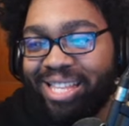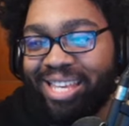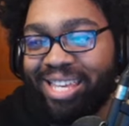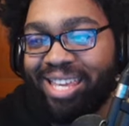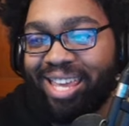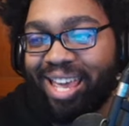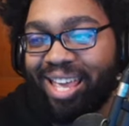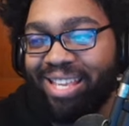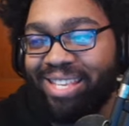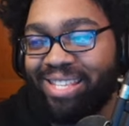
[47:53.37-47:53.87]

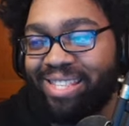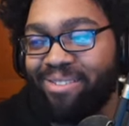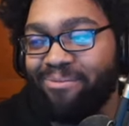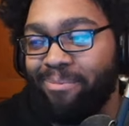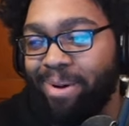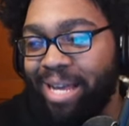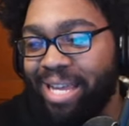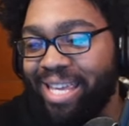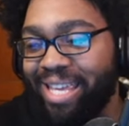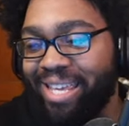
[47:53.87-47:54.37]
yes, the
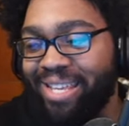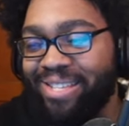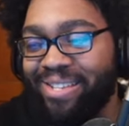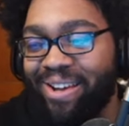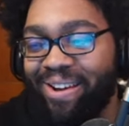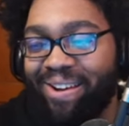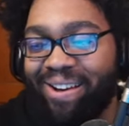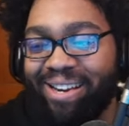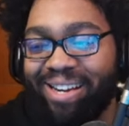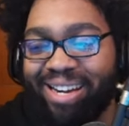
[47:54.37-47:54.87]
mic is
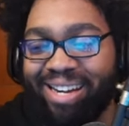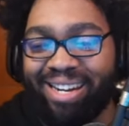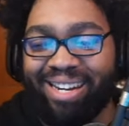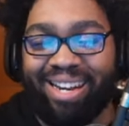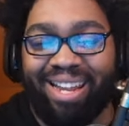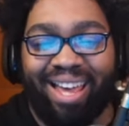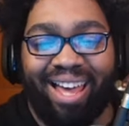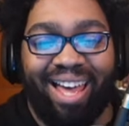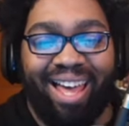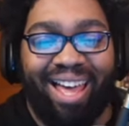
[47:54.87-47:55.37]
on.
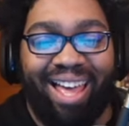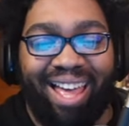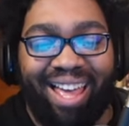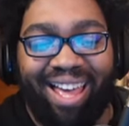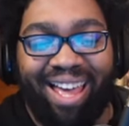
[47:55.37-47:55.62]
All